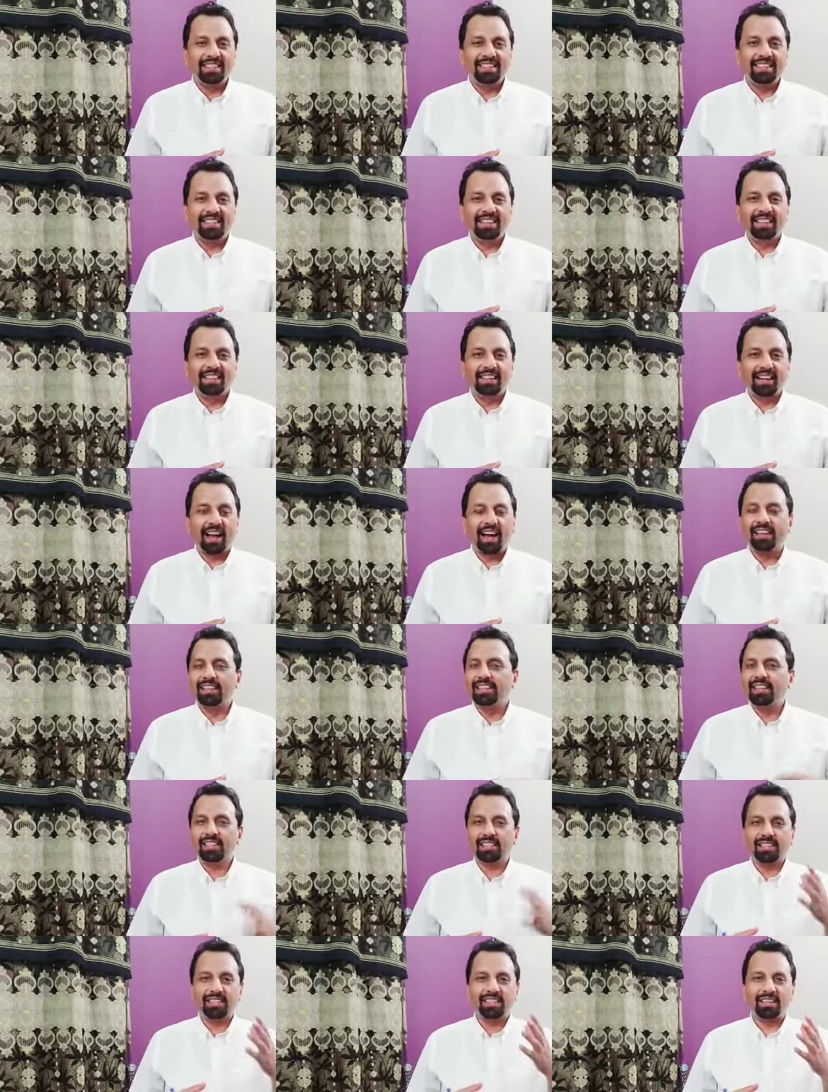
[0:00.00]
on
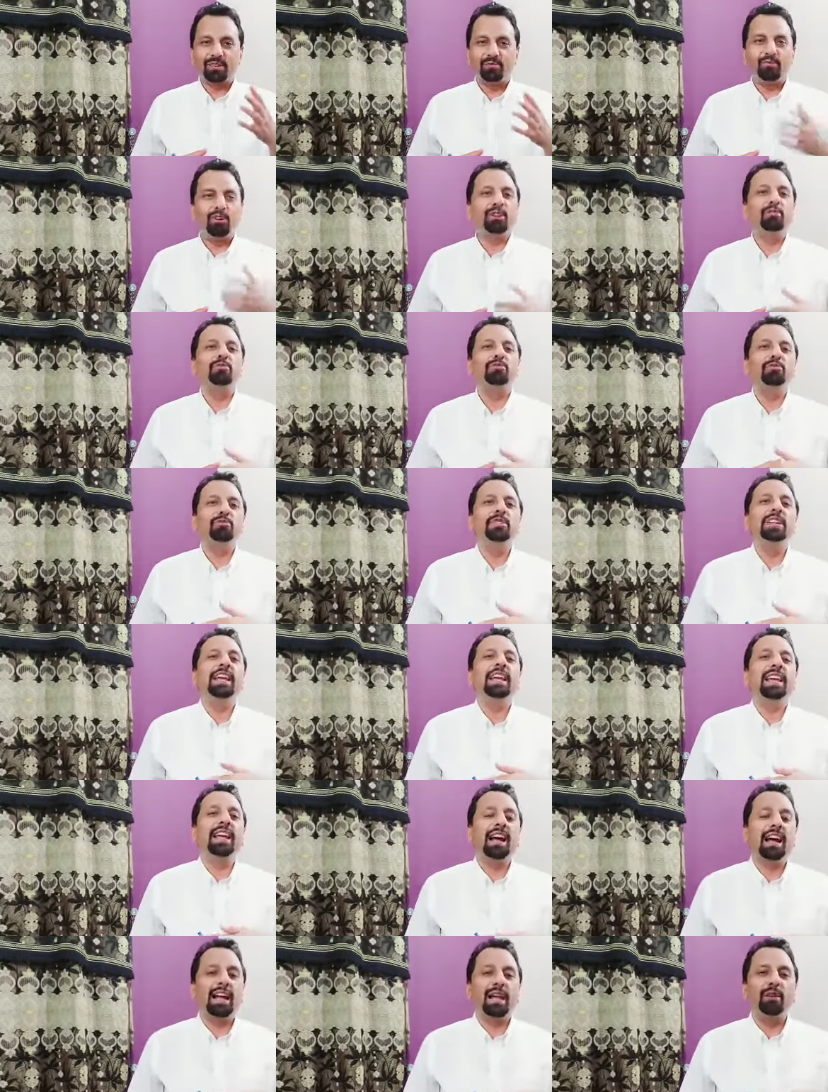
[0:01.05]
this World Food Day,
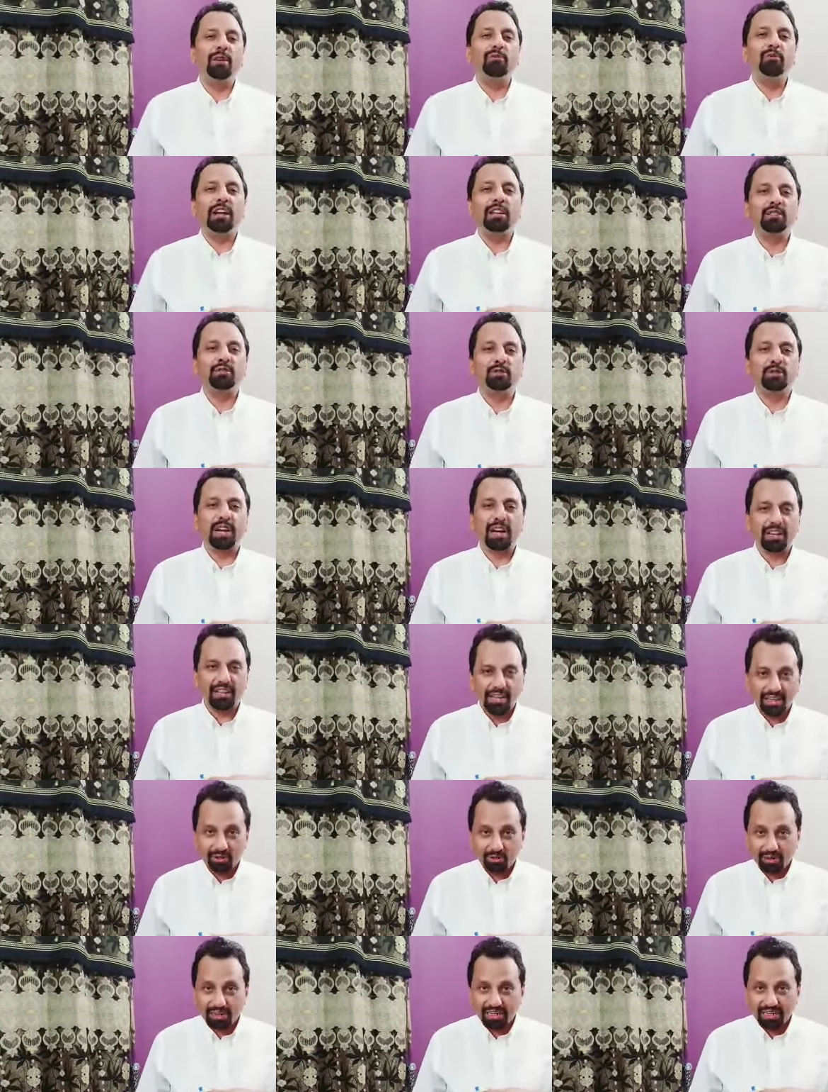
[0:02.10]
I want to
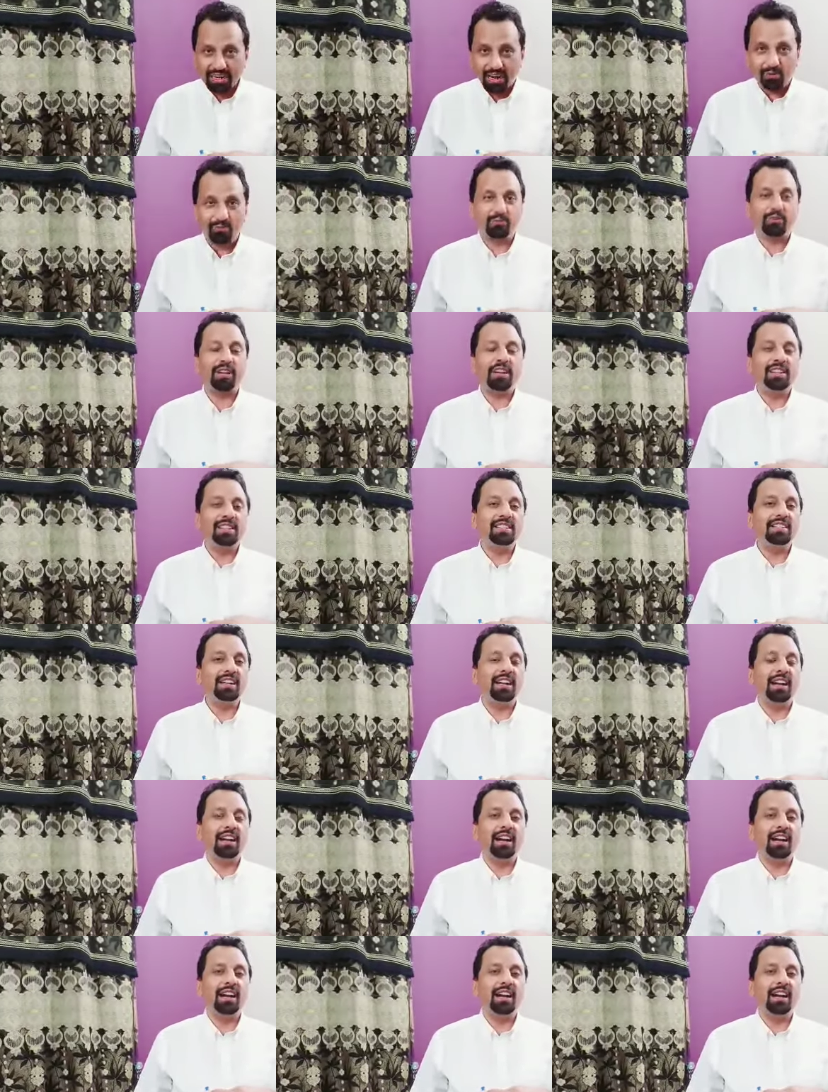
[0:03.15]
congratulate upfront